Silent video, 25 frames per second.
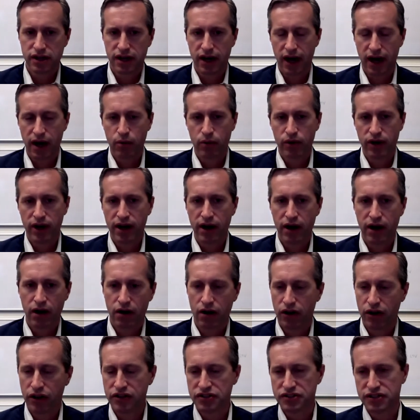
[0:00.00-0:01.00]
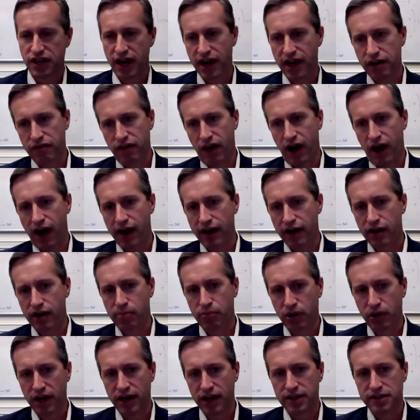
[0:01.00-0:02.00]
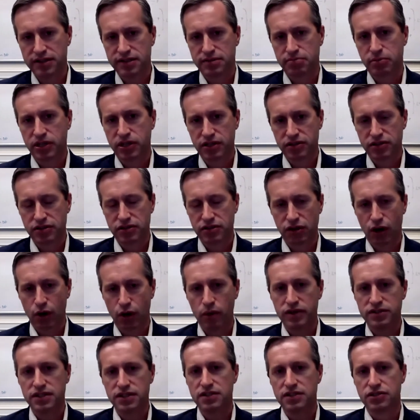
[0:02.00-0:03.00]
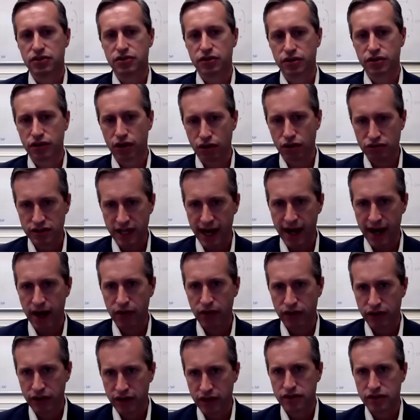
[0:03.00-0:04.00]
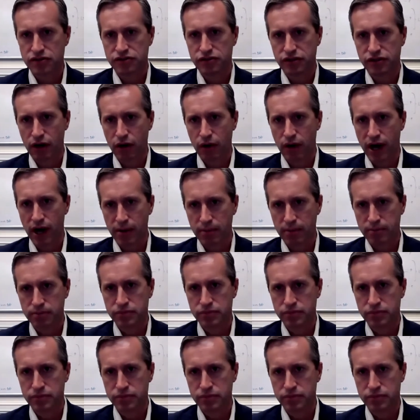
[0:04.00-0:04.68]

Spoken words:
I would err on the side of higher price because it's always easier to go down than it is to go up.